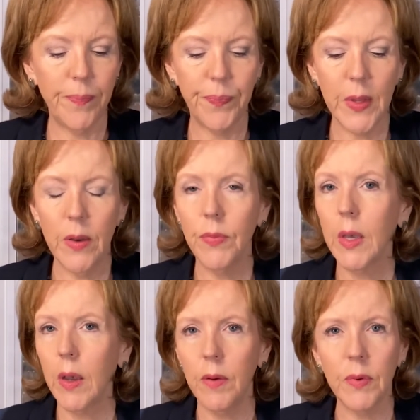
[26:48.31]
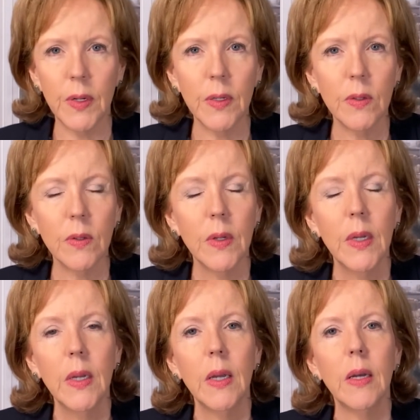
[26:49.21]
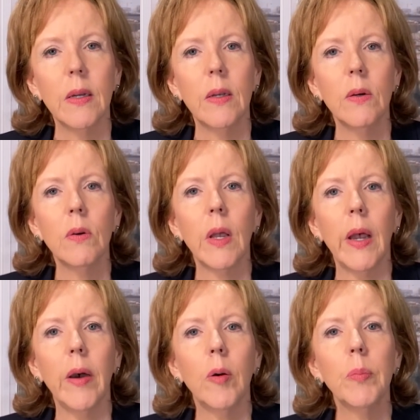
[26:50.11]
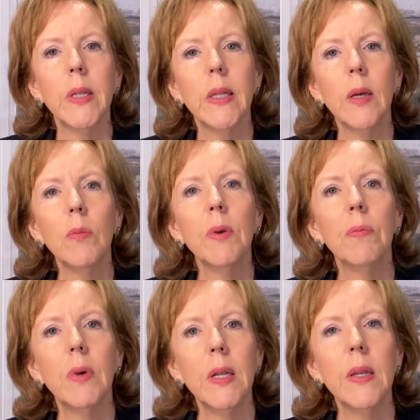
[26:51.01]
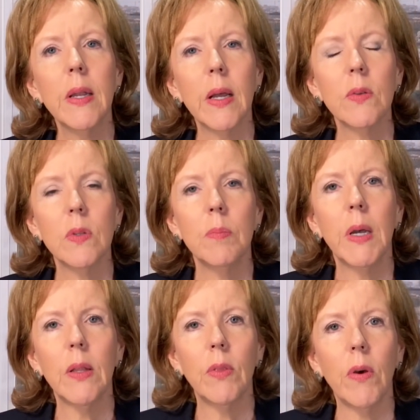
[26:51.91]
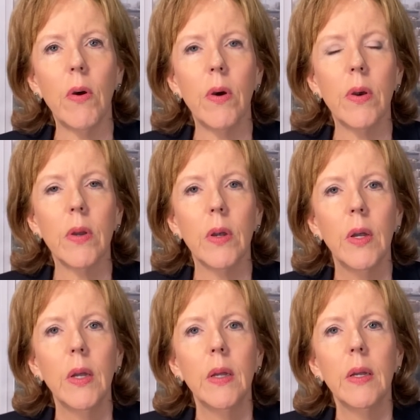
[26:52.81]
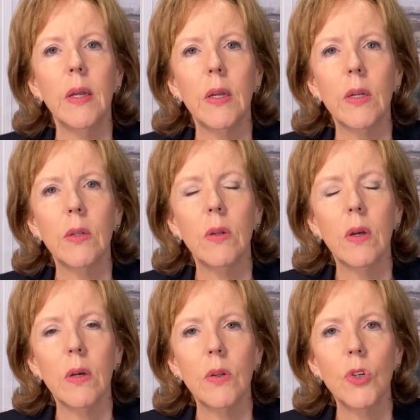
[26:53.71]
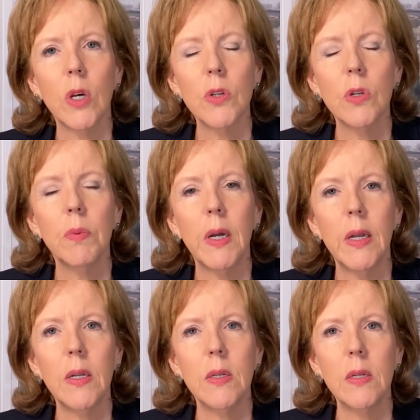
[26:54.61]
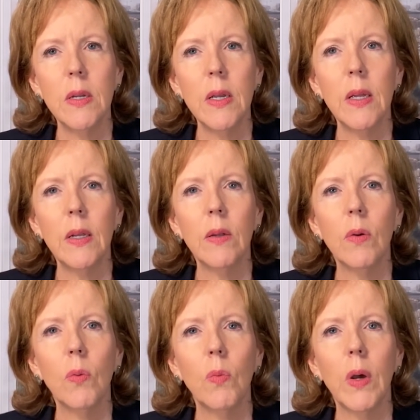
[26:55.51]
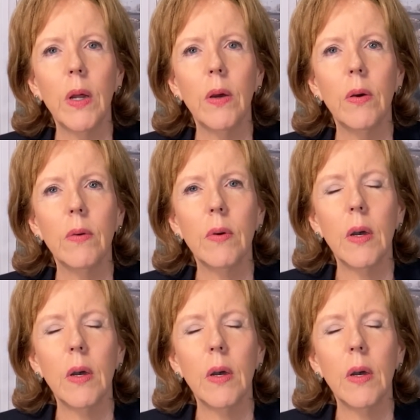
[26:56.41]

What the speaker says: of the covenant at Gilgal. But then we read next about the ark in Joshua 18, where,